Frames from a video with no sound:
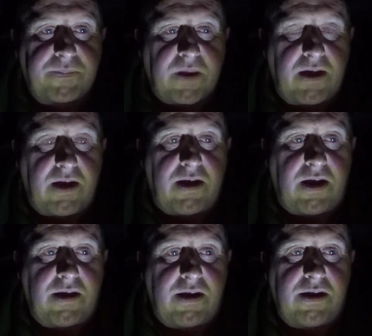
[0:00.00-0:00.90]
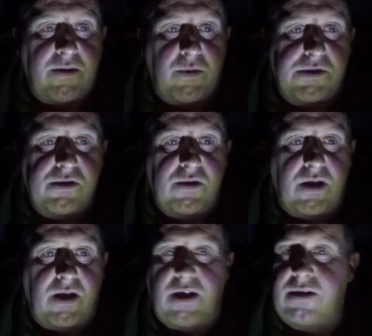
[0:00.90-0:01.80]
And, and, and I wasn't,
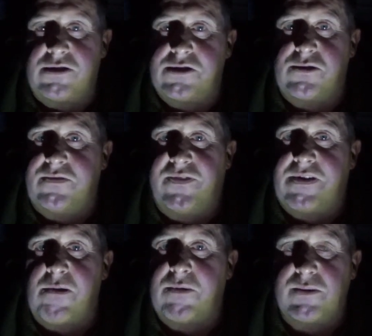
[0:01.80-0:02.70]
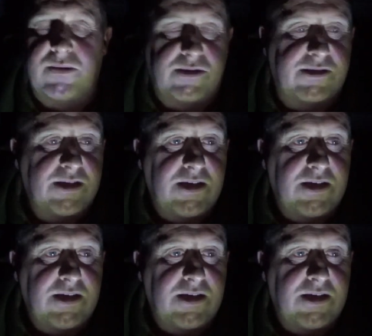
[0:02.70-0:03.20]
I just couldn't figure out what it was.